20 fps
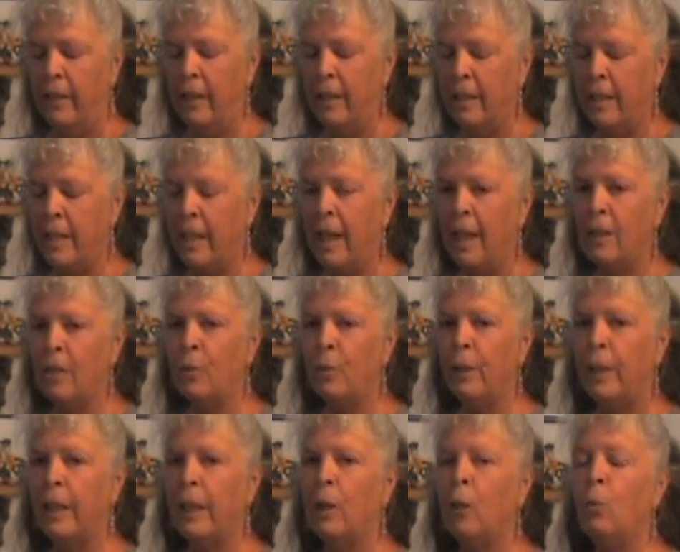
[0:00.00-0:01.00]
It's
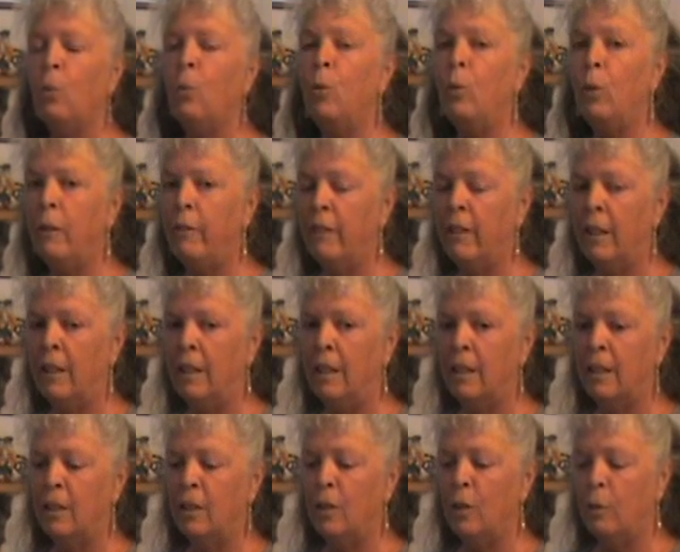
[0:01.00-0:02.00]
actually equivalent
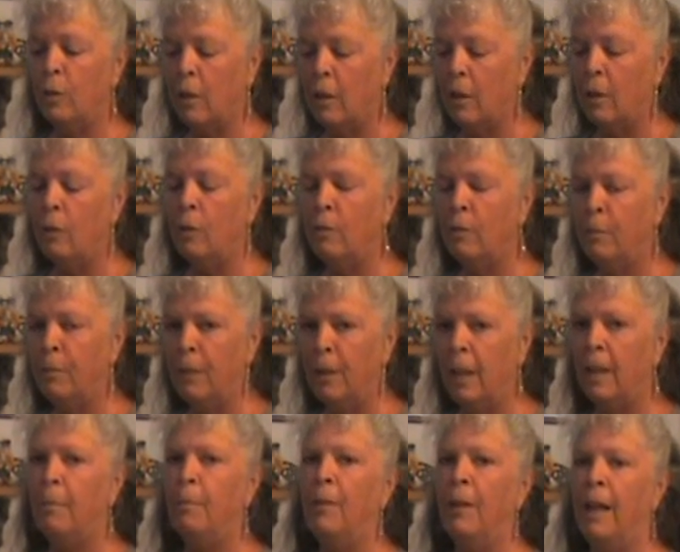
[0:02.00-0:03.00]
to our own
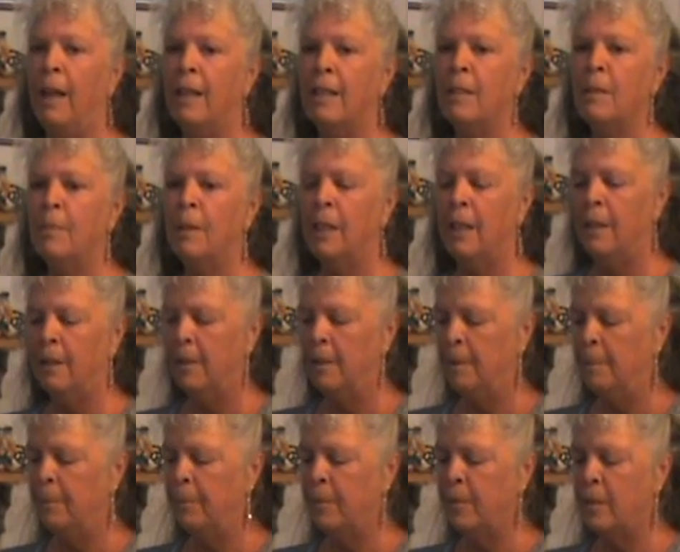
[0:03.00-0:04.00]
blood plasma,
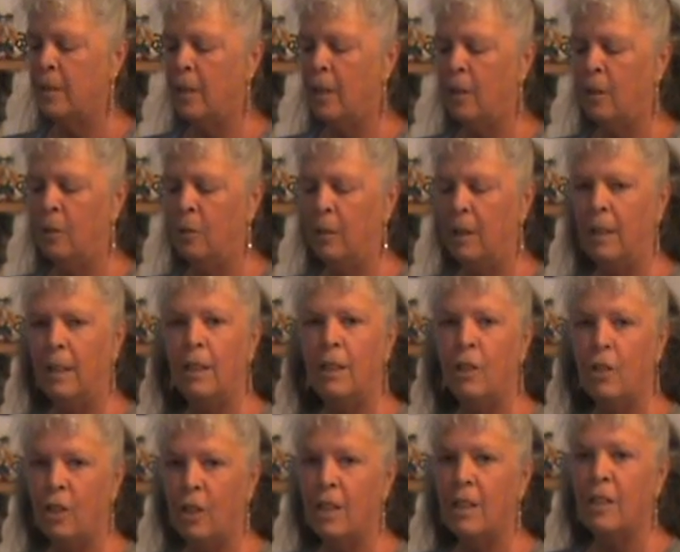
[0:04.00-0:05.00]
so it
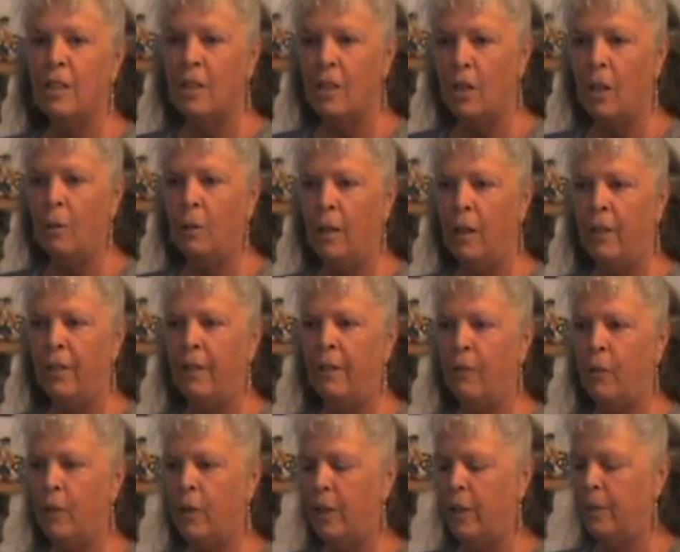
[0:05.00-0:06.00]
is just so healthy
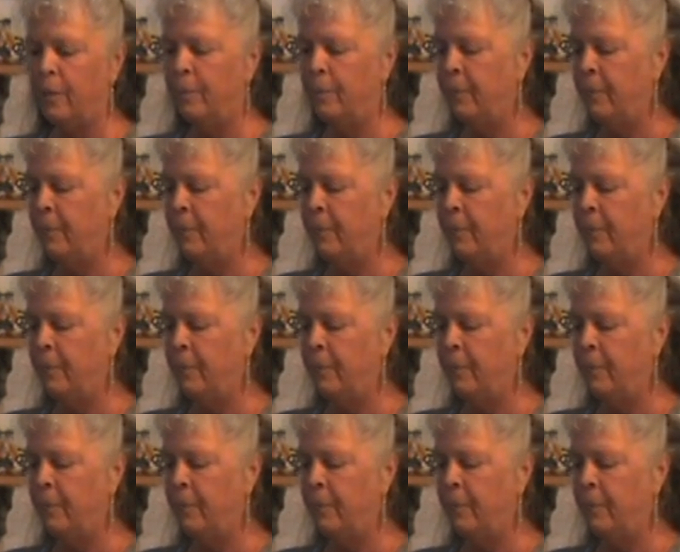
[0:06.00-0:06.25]
for you.